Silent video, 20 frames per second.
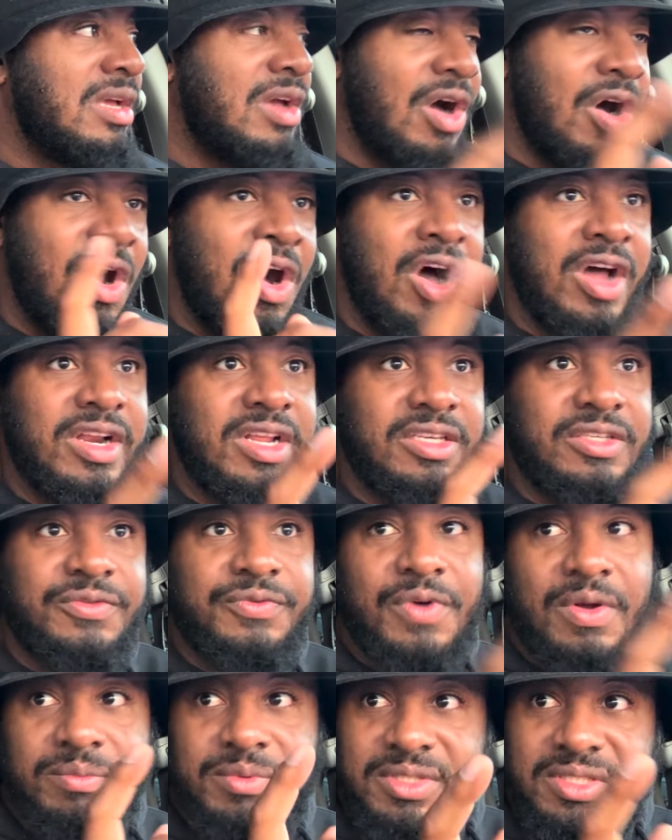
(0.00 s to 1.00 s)
Orders
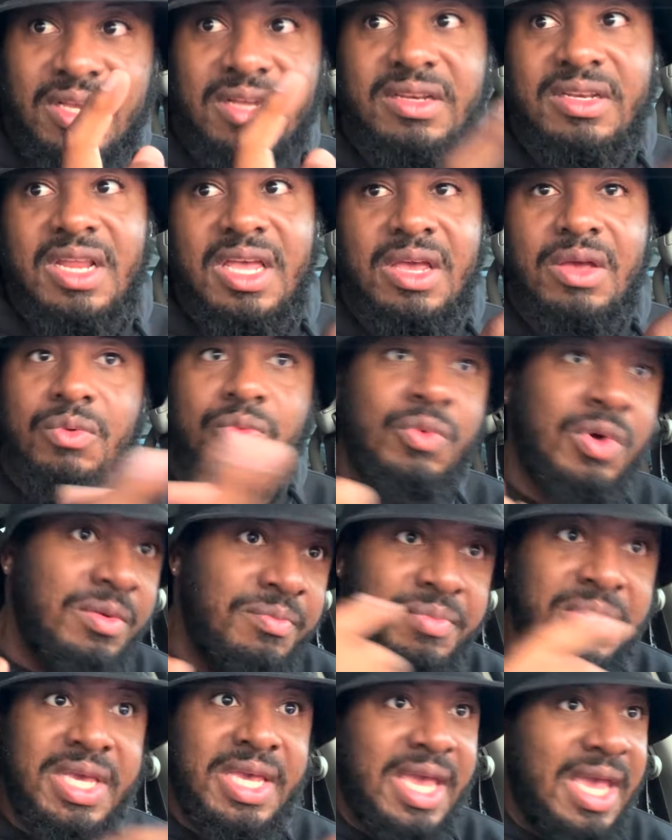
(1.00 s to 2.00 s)
from Sunday would
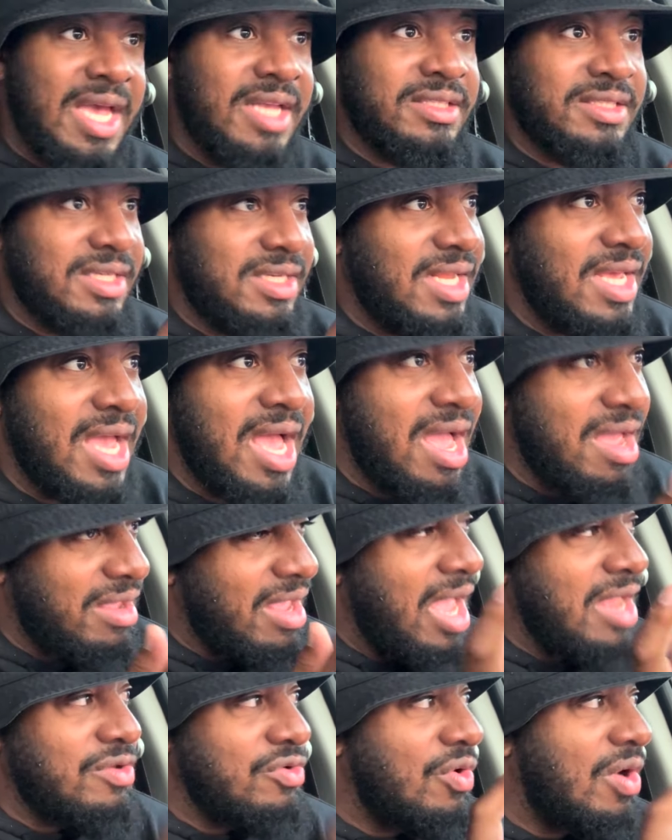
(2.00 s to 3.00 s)
be here today.
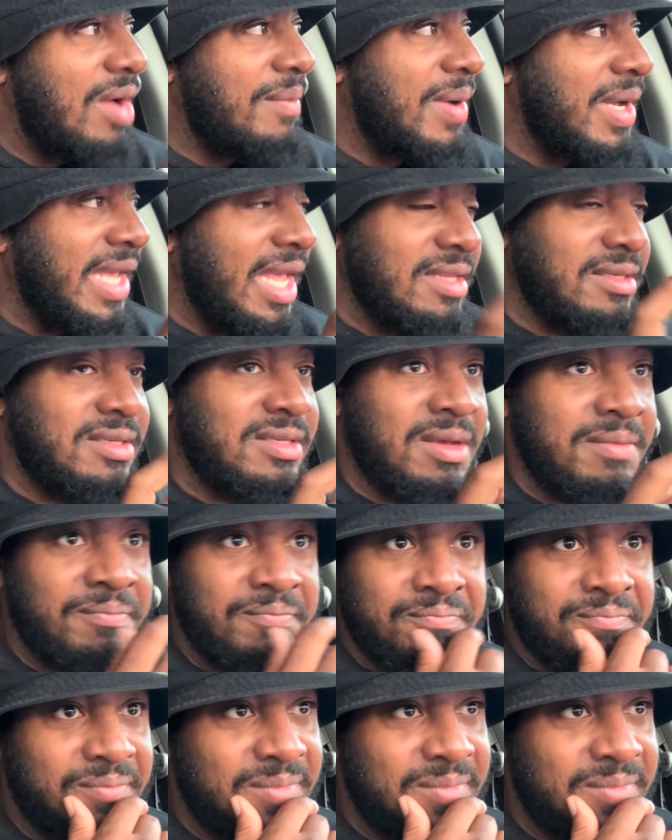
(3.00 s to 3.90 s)
I, I know I'm going to get something.